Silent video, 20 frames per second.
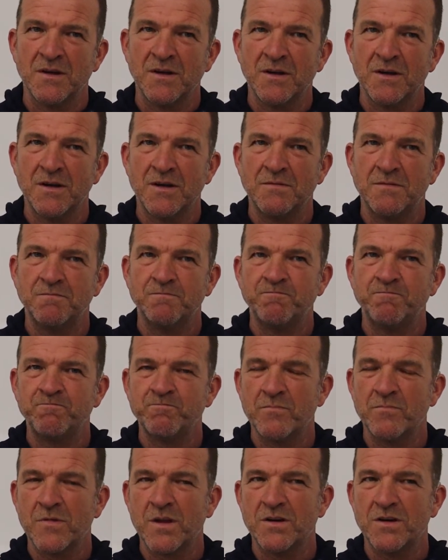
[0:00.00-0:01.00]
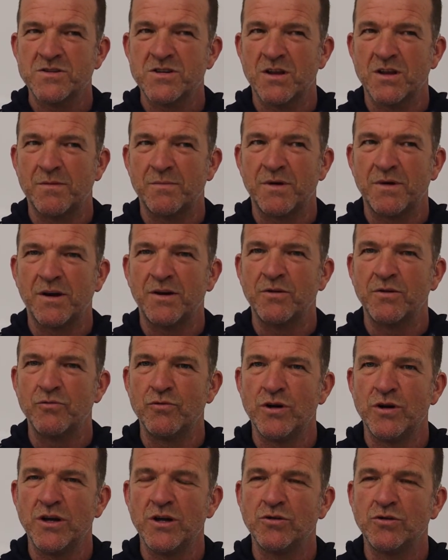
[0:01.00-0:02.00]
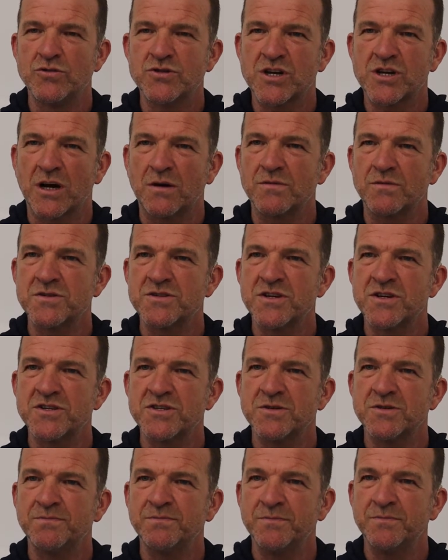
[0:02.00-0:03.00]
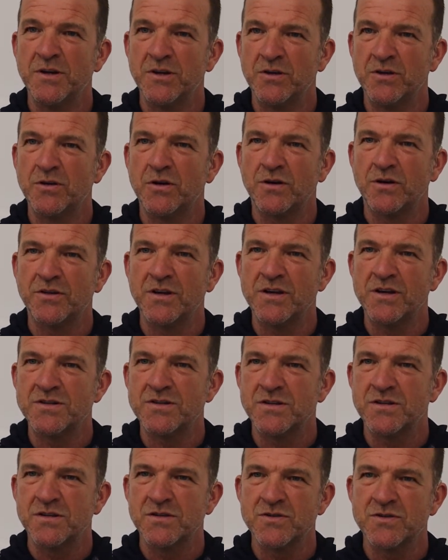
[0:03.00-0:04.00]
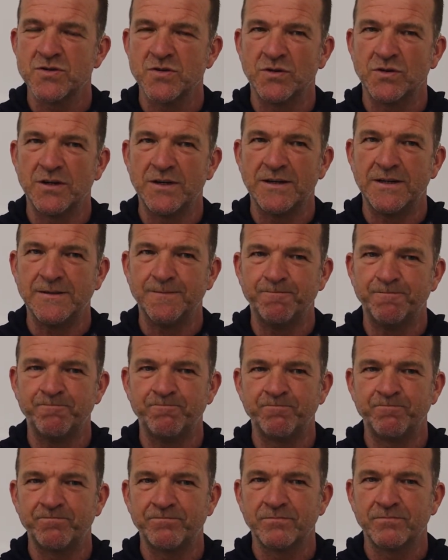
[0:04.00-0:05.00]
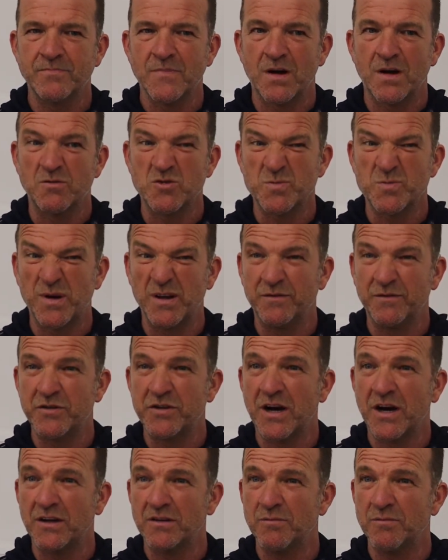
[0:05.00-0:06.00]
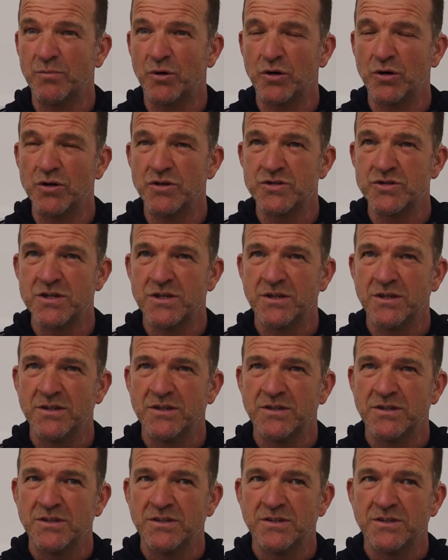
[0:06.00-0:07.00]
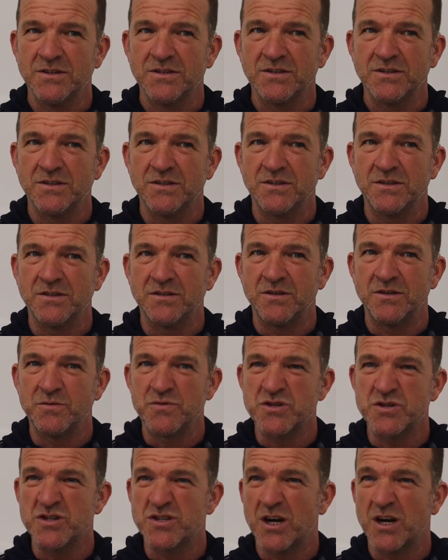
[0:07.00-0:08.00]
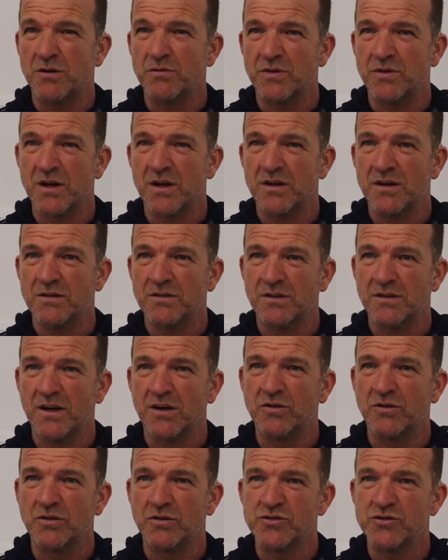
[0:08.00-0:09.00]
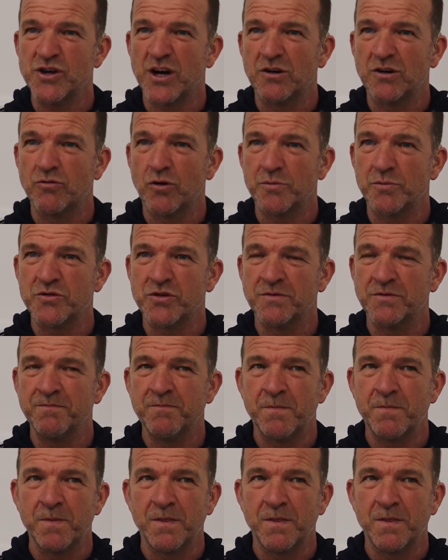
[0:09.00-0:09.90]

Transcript: Southampton had a really good scouting system in the North East. So I was playing for Darton Boys, and there was a scout there, a lad called Jack Robson.